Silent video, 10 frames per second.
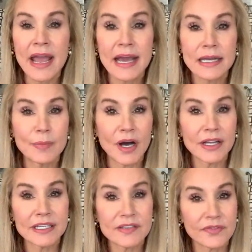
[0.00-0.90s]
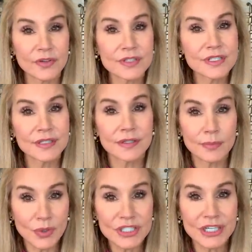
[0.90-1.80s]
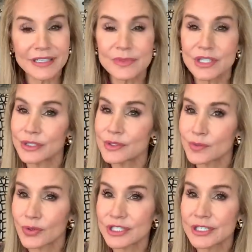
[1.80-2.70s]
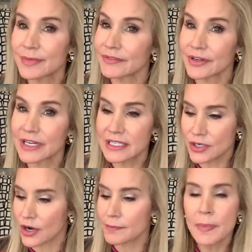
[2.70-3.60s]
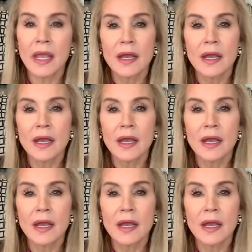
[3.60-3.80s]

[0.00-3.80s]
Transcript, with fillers: And he bought his first Porsche. It was a used Porsche, but very nice car.